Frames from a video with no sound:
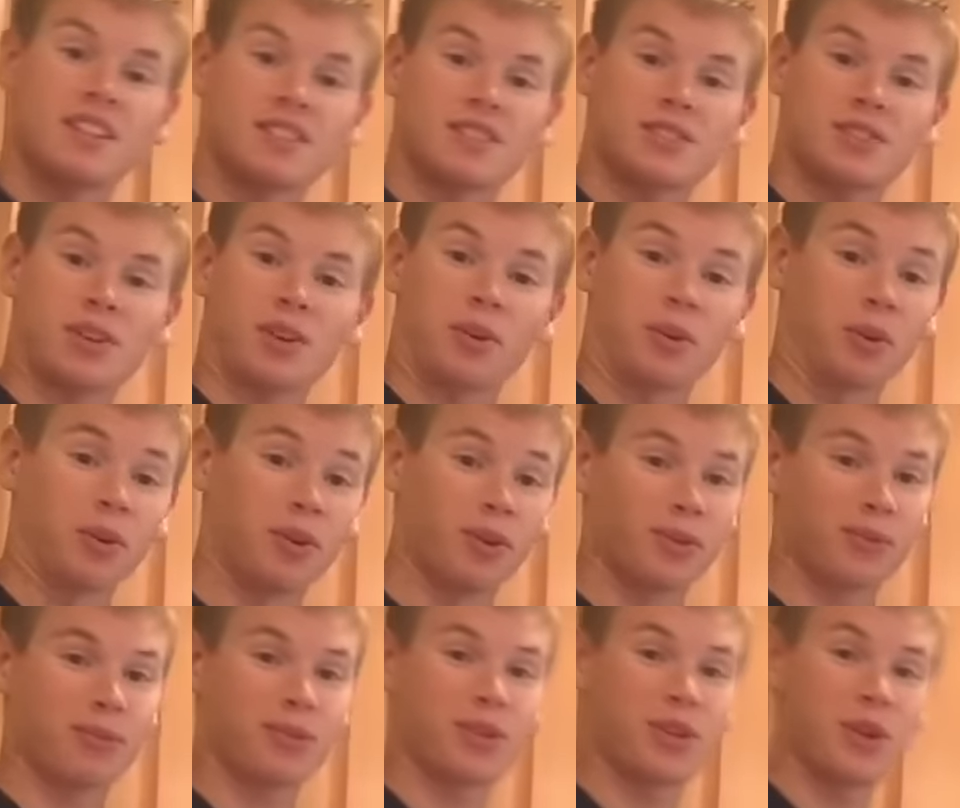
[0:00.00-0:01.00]
So
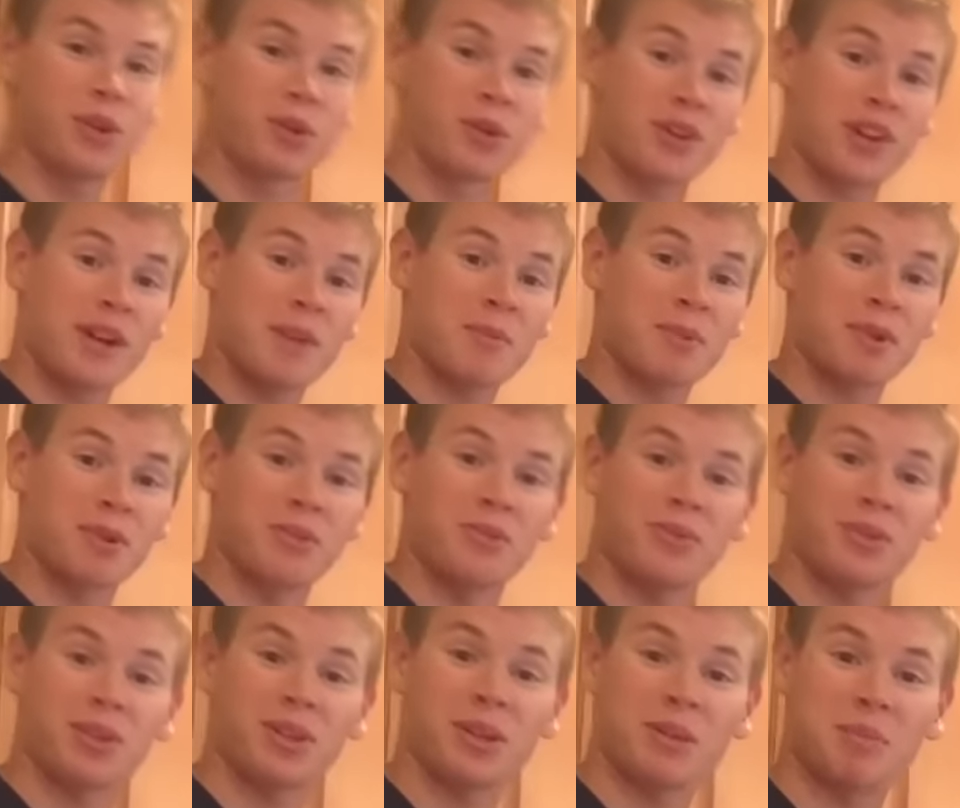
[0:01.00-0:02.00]
hopefully you were able to
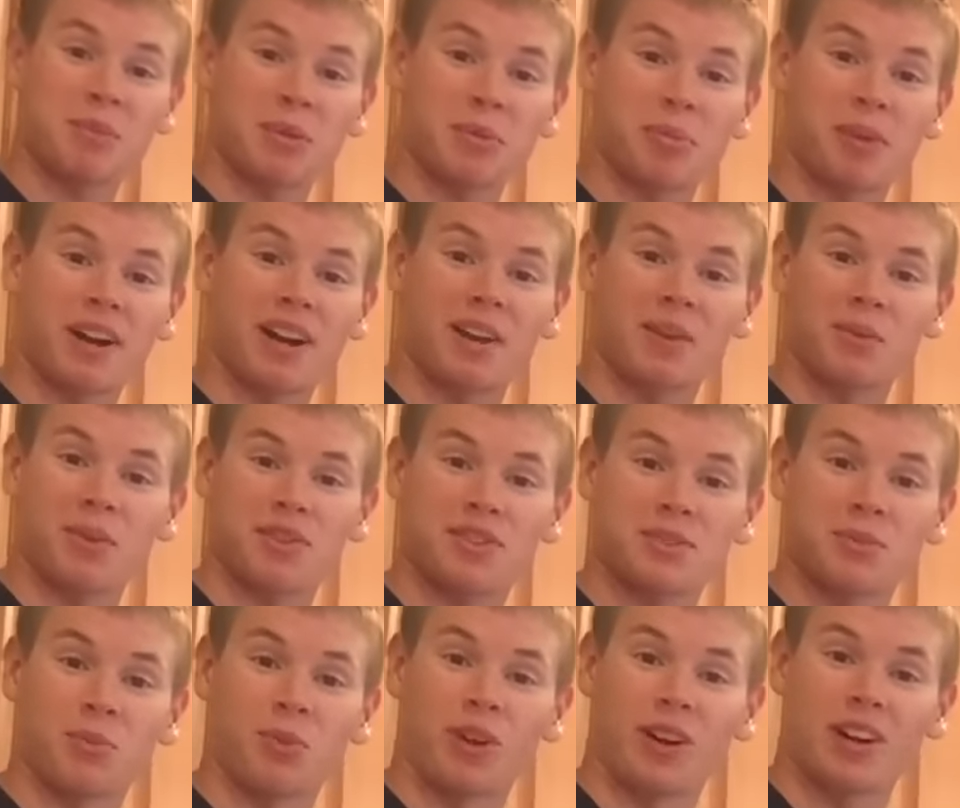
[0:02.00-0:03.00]
fill up your pot with
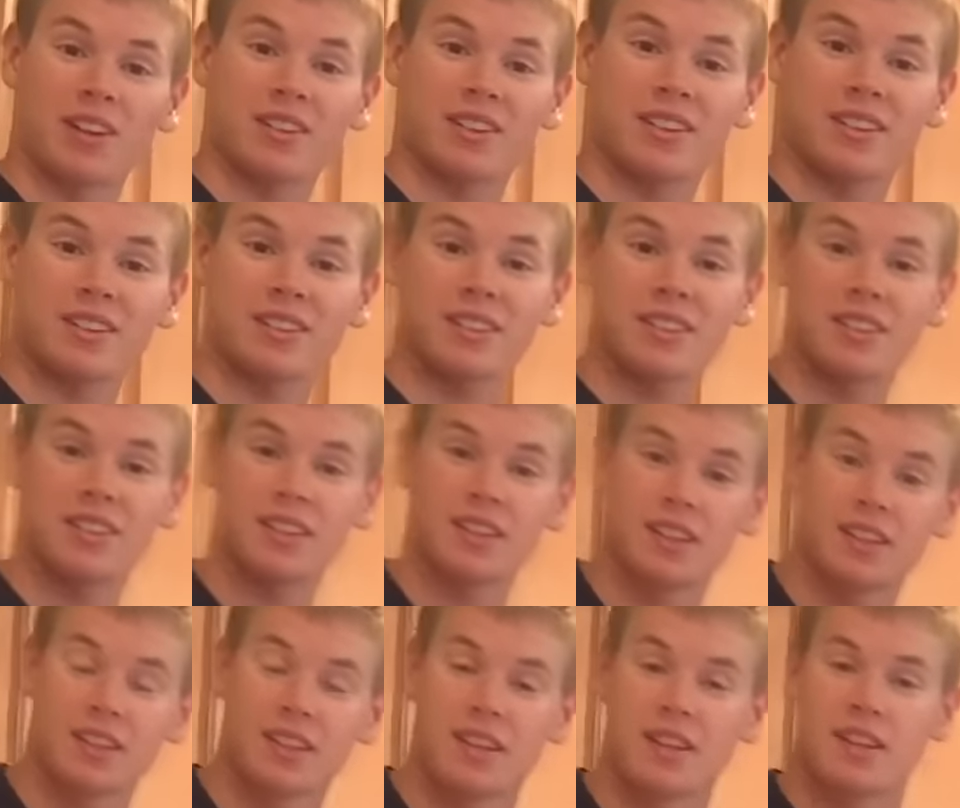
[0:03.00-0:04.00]
some water.
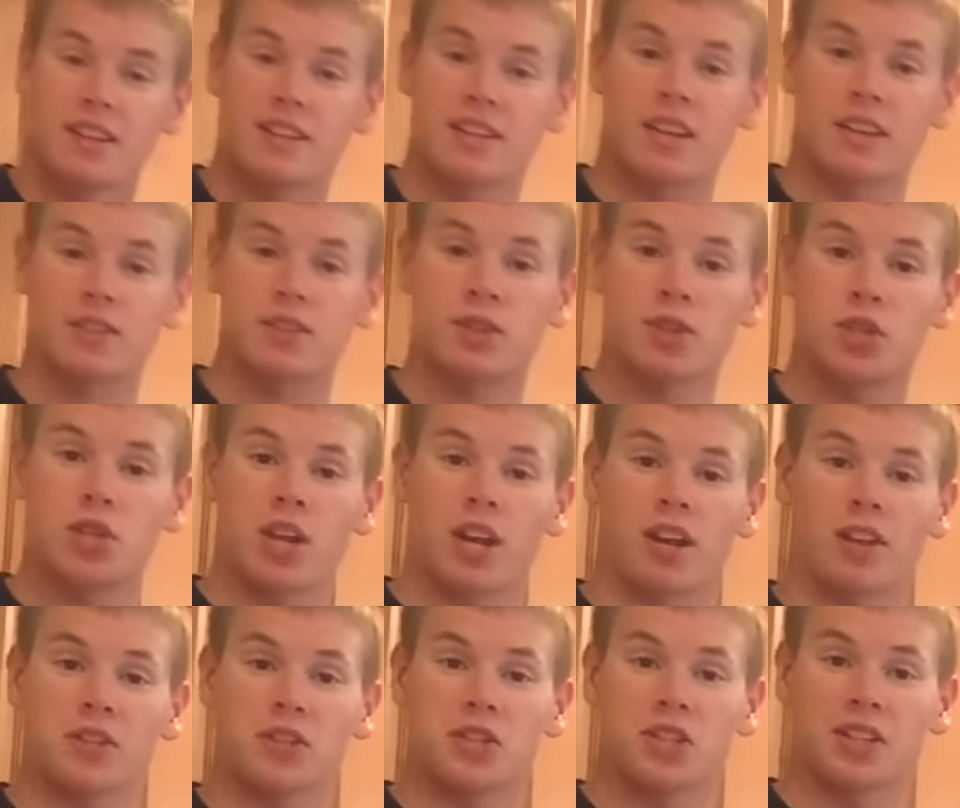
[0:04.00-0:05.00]
Not too
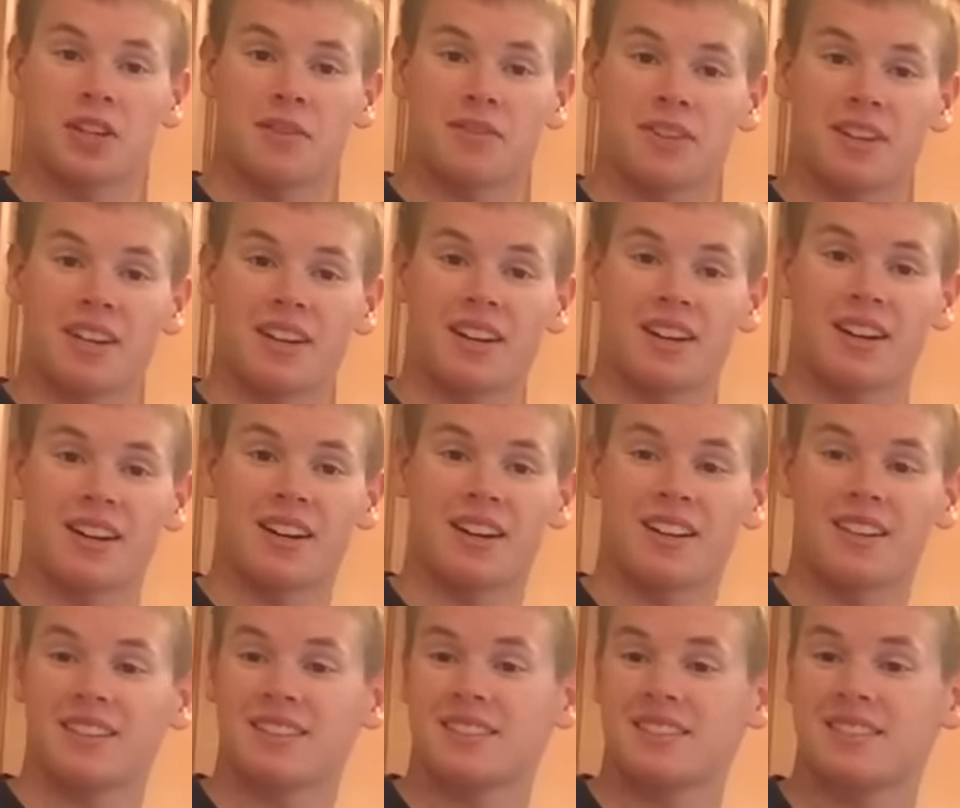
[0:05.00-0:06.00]
challenging of
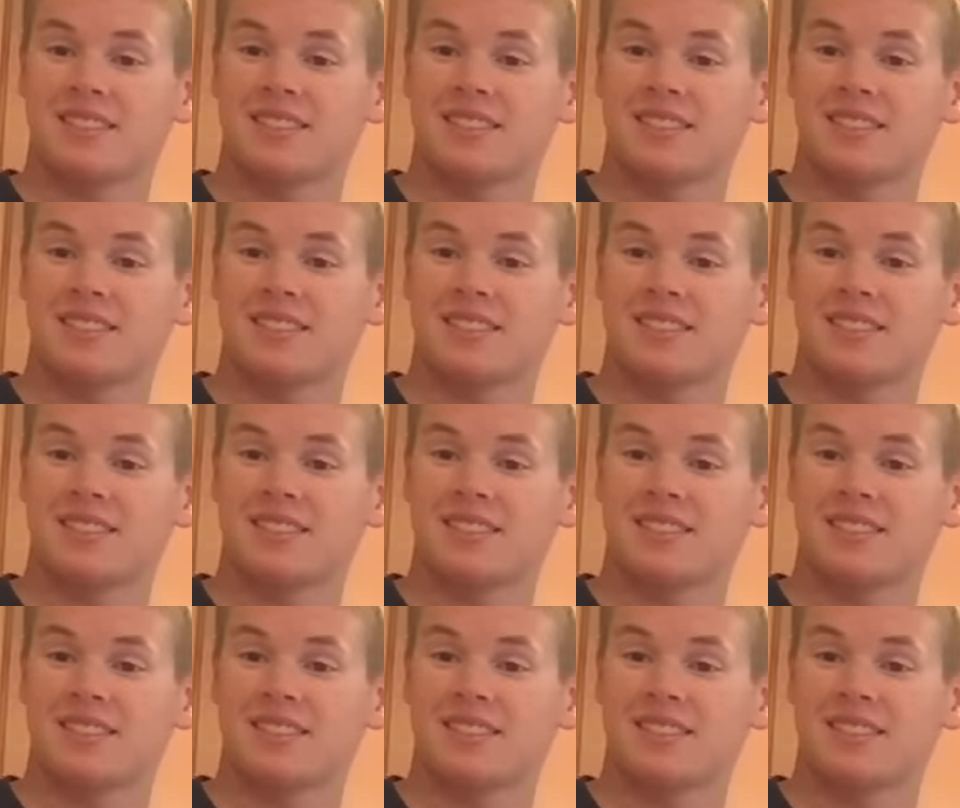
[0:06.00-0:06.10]
a